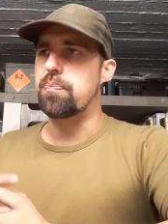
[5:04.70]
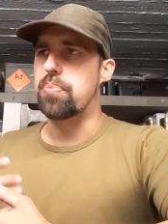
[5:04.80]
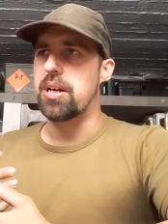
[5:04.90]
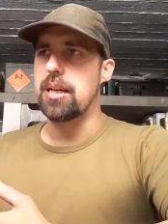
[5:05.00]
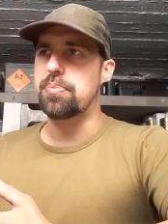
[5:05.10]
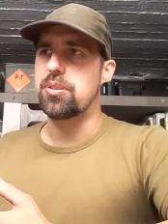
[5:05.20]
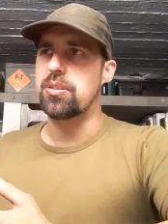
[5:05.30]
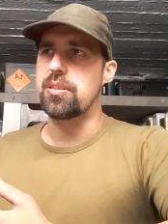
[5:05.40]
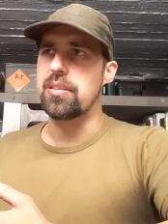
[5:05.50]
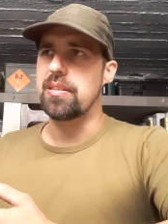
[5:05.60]

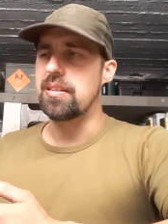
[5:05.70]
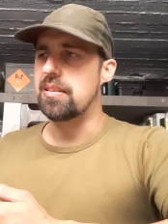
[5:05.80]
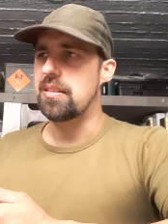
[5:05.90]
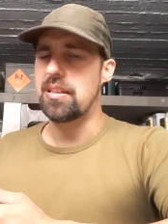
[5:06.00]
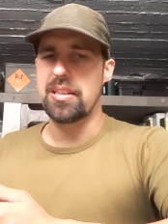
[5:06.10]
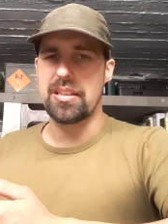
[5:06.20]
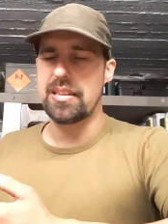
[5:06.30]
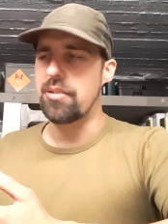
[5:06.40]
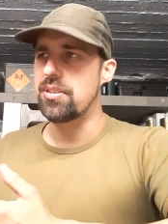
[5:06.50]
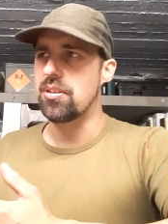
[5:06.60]
perhaps
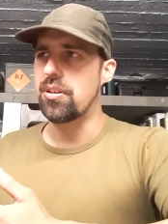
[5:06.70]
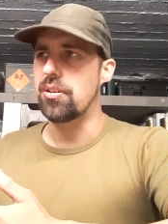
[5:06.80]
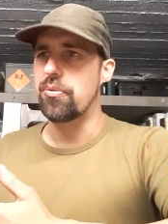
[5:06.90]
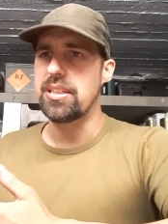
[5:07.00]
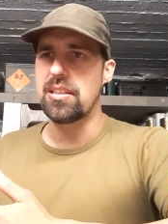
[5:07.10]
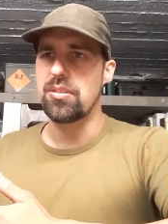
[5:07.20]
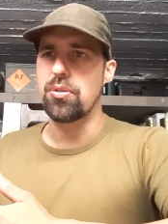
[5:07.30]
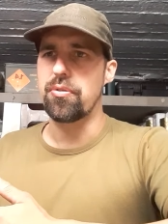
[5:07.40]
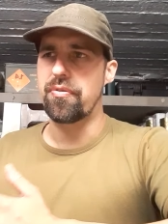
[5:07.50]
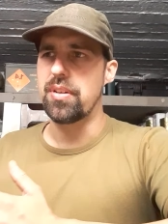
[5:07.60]
there is another reason
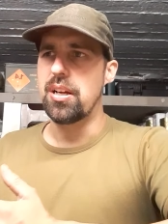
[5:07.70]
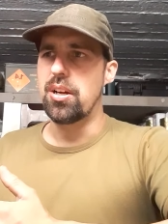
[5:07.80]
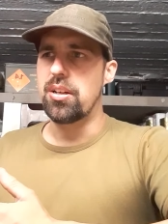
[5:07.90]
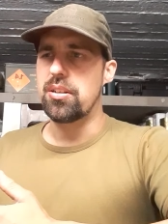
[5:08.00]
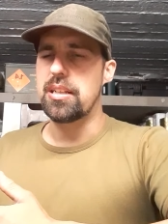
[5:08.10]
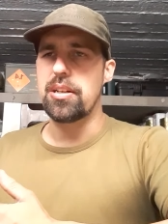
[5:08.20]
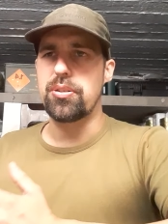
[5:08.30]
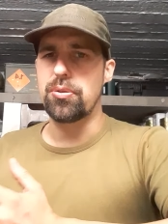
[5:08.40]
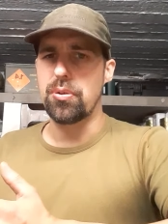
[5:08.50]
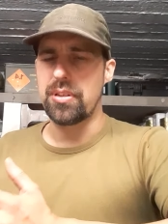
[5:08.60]
there
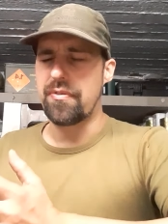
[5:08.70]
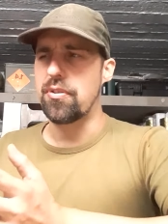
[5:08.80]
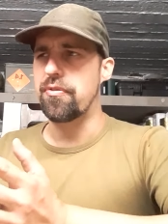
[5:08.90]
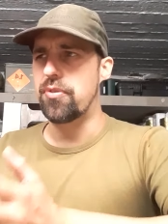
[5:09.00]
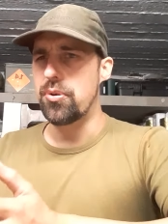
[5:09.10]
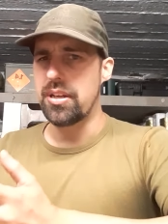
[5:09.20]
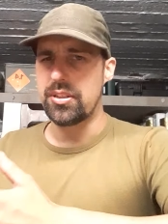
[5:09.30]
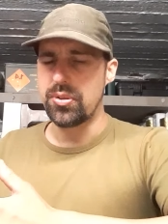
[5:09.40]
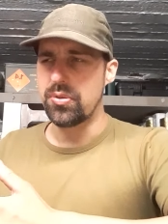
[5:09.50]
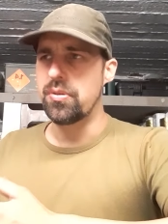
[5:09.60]
you don't have your phone
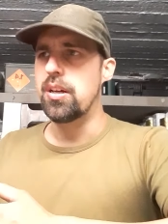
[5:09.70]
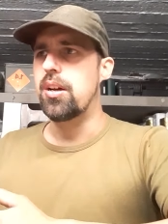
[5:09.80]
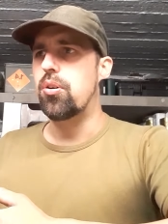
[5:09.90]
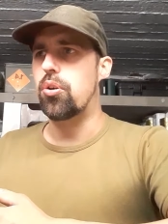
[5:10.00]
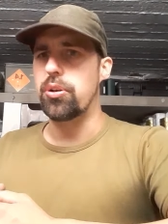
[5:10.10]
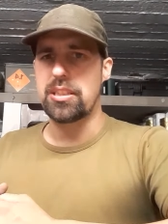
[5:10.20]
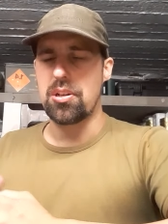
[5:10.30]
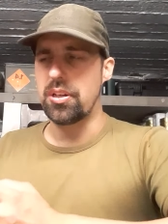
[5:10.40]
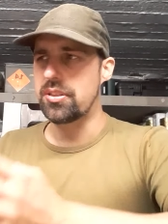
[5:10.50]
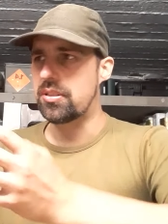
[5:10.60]
at you, or it's
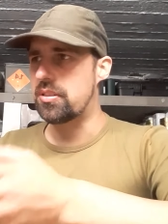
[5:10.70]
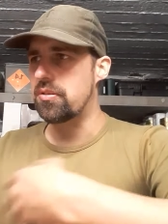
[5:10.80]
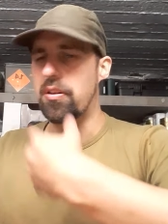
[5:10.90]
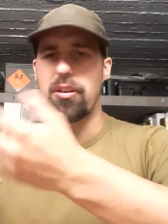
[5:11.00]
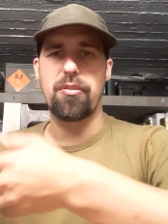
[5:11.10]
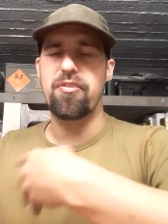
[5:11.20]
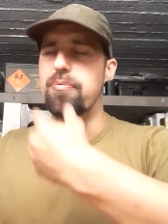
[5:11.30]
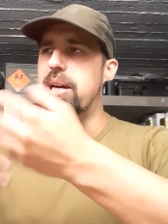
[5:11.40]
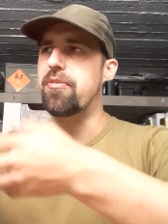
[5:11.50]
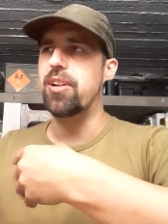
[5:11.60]
lost
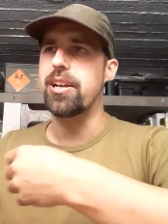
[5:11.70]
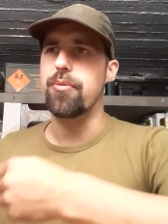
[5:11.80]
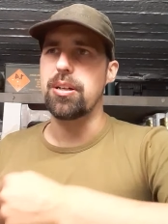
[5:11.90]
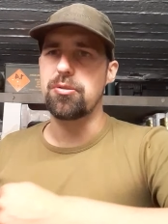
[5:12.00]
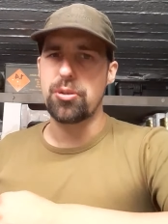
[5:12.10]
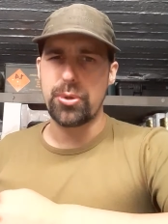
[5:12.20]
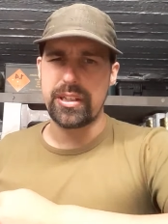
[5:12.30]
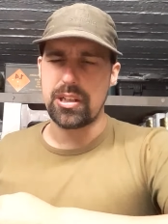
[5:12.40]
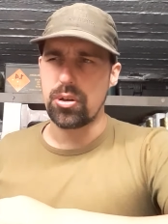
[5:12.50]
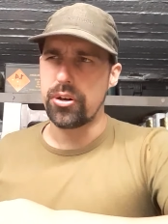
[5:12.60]
by flying around
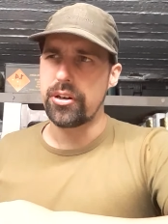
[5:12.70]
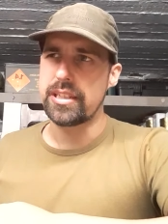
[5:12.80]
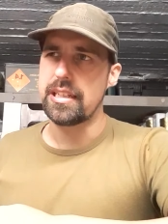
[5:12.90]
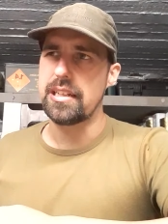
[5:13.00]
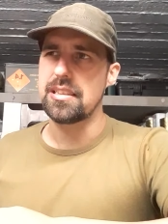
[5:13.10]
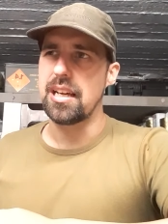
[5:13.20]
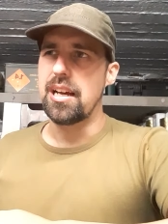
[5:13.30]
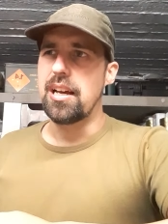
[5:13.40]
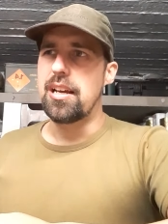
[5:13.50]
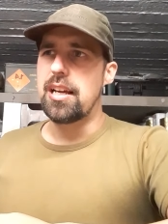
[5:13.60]
during the car accident,
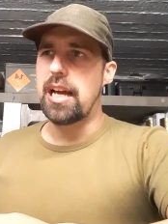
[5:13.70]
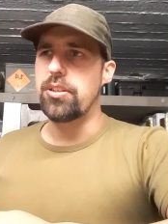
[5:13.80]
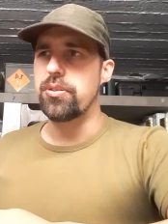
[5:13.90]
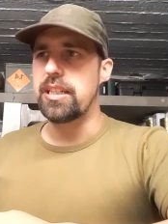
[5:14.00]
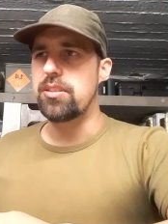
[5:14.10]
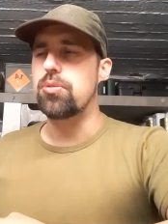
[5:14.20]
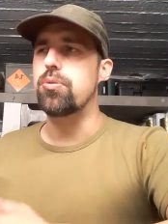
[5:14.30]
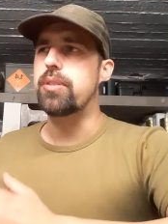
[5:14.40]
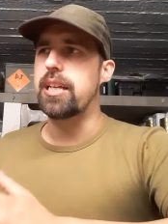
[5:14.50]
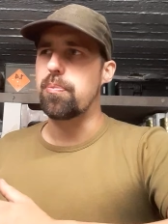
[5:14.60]
and you need
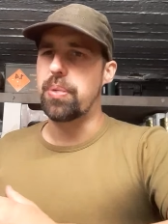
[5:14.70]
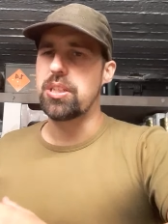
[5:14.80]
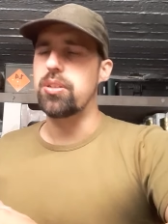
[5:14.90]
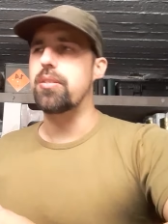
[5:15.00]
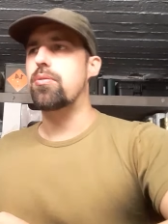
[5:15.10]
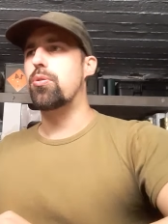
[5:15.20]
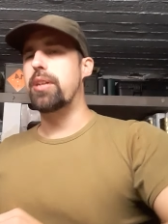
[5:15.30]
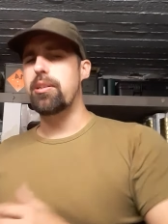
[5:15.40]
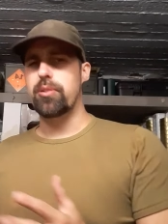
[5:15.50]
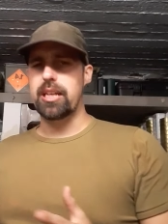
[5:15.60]
to take
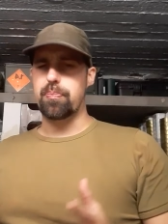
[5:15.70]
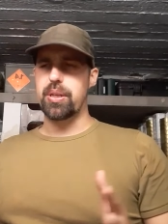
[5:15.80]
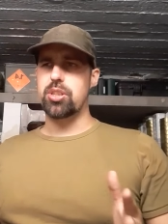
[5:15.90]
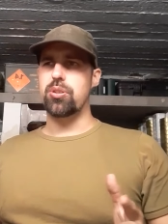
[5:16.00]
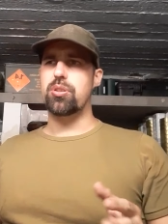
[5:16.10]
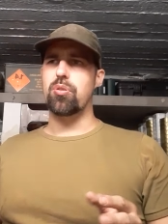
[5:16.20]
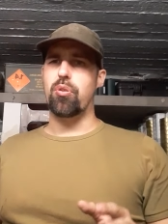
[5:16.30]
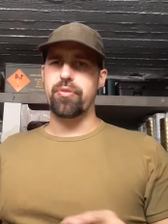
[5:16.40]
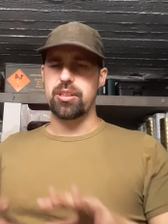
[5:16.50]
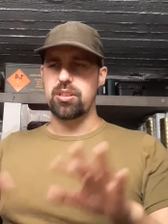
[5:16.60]
pictures
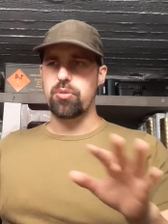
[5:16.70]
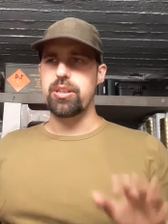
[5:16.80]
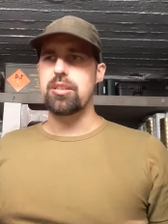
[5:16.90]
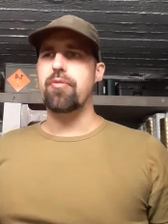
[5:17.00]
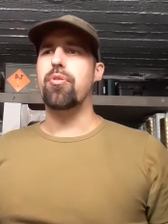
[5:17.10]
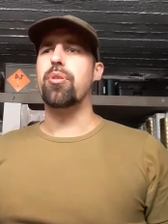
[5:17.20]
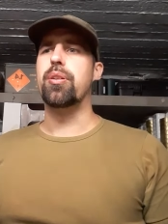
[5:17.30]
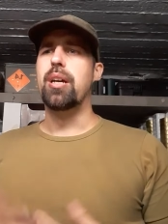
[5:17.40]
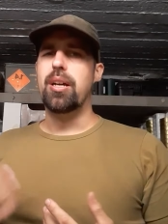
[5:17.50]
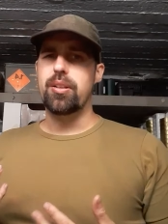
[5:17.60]
of the situation for
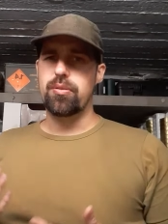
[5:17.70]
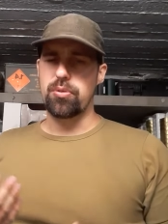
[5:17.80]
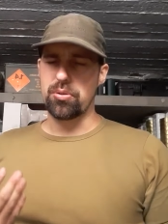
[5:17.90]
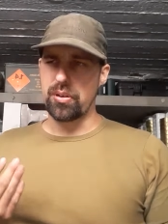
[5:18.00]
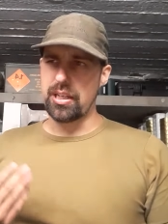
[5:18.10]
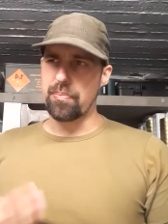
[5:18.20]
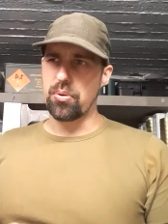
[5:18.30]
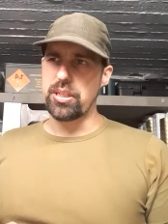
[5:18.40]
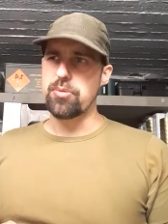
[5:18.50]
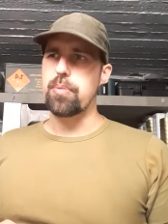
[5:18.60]
not only the
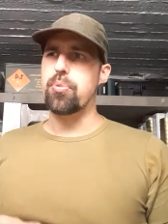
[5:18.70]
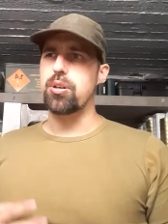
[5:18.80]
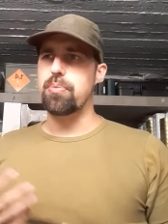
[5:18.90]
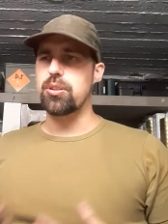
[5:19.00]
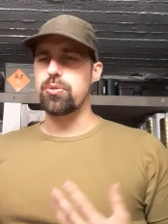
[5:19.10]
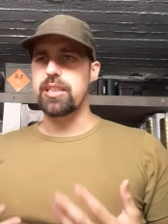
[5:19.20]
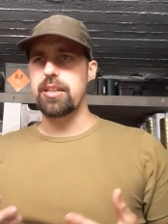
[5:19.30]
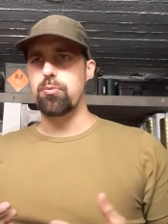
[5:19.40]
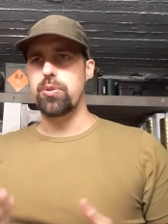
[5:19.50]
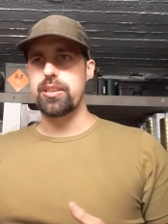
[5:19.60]
police report but to see
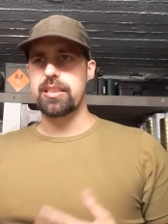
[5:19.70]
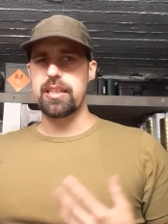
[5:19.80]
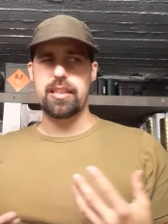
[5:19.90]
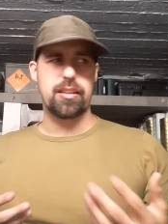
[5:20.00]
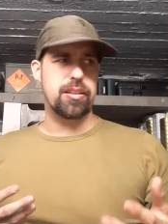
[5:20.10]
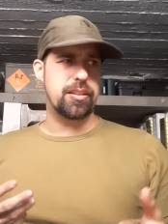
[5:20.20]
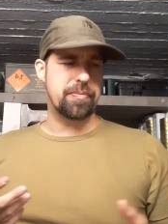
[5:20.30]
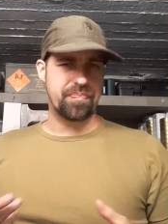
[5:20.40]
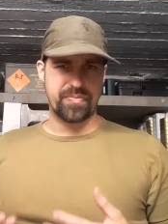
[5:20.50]
who is in the